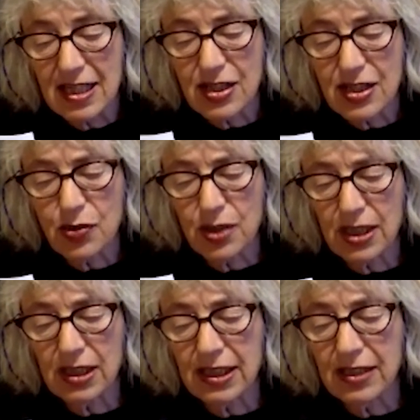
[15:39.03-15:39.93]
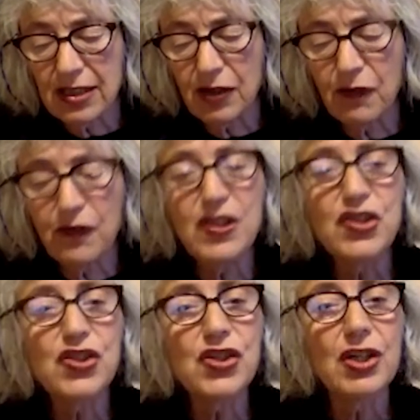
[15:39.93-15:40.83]
so clear the
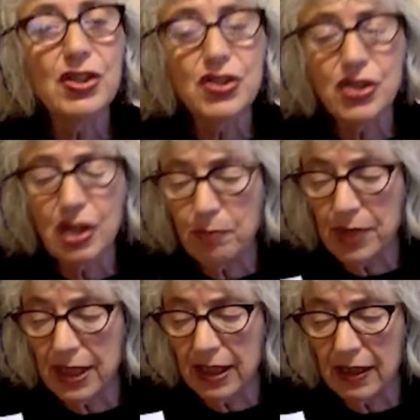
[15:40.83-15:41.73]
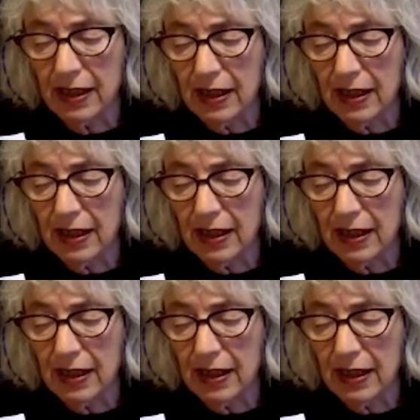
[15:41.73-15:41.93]
fish are jumping.